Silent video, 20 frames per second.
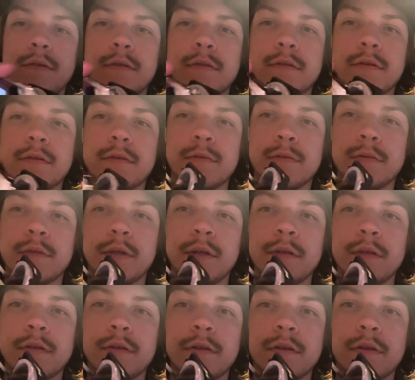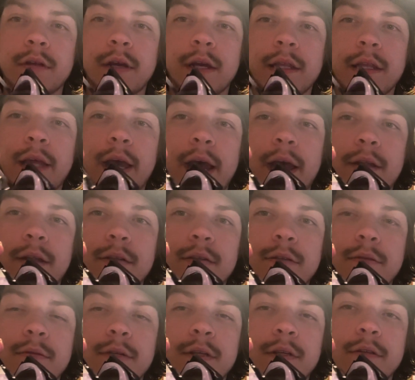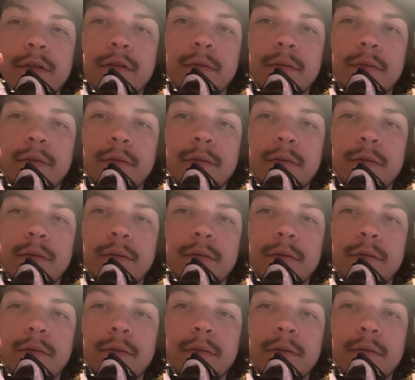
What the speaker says: So it needs to look like that. The